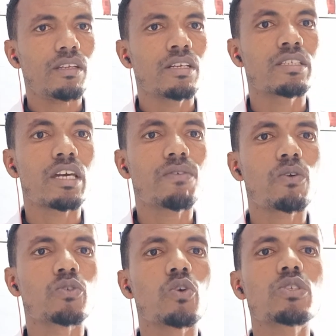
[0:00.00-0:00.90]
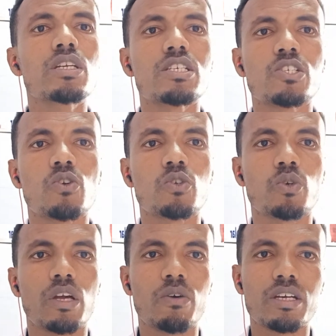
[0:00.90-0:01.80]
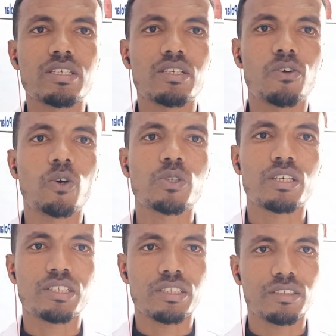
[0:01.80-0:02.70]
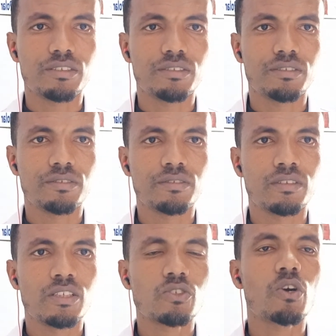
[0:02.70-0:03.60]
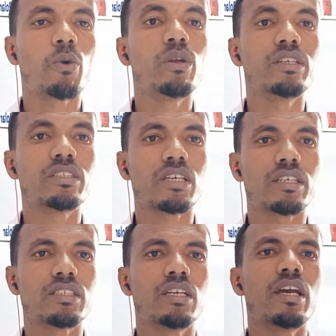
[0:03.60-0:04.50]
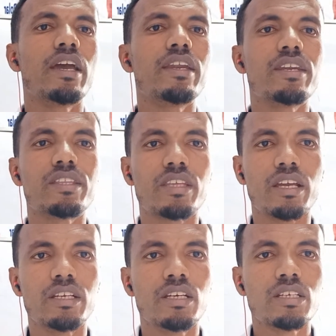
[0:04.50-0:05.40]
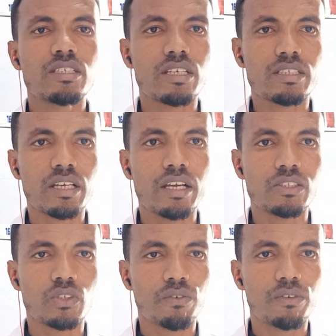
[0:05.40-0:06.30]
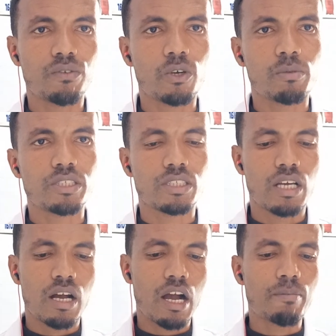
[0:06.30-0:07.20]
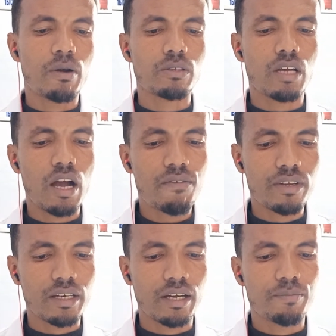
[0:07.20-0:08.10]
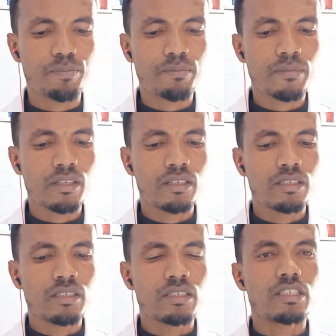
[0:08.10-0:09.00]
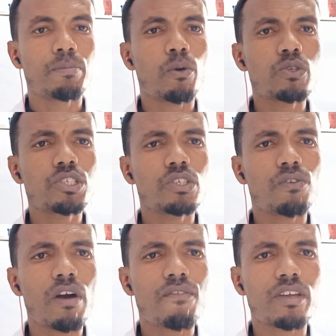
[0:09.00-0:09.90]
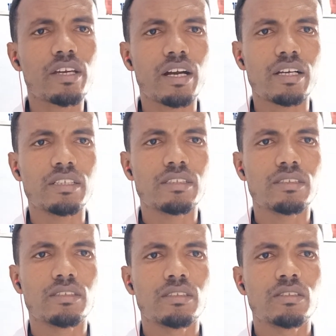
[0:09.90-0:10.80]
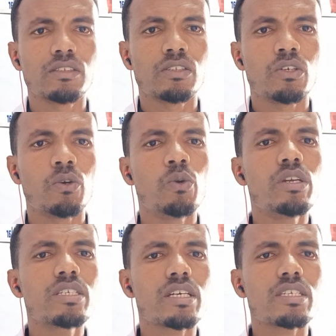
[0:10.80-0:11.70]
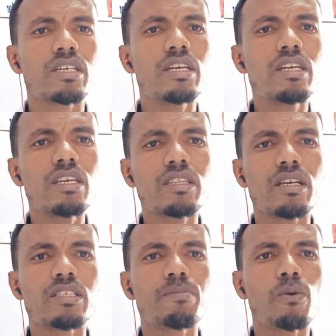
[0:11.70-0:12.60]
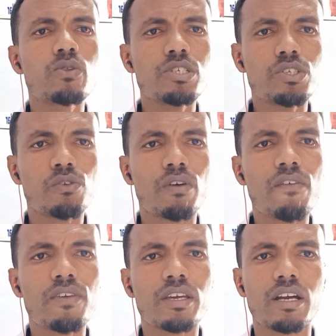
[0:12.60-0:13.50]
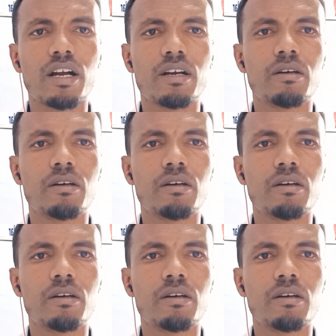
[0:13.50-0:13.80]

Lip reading: Therefore, those regions are also known as hot region. So we'll discuss in detail such kinds of information about Africa. The position of Africa. We'll discuss in detail the position of Africa.